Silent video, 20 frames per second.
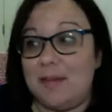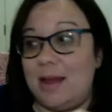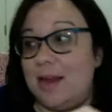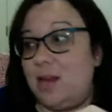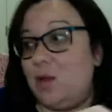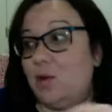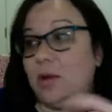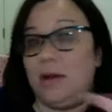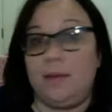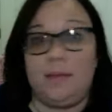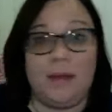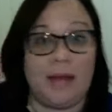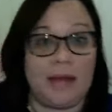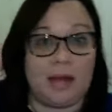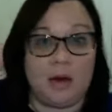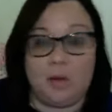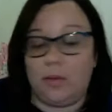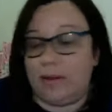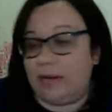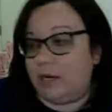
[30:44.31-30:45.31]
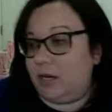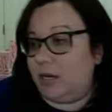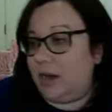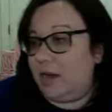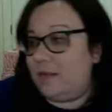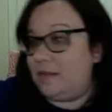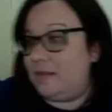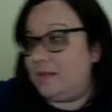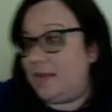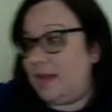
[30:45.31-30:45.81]
and you could pick a winner
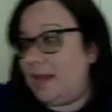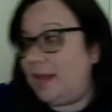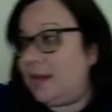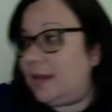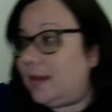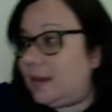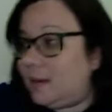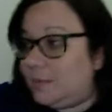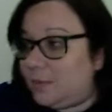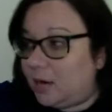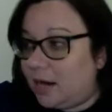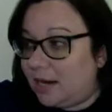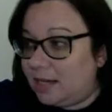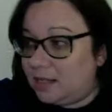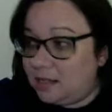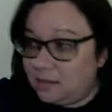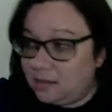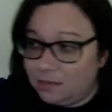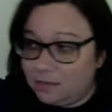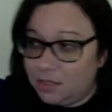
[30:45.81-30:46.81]
and then they could get a prize.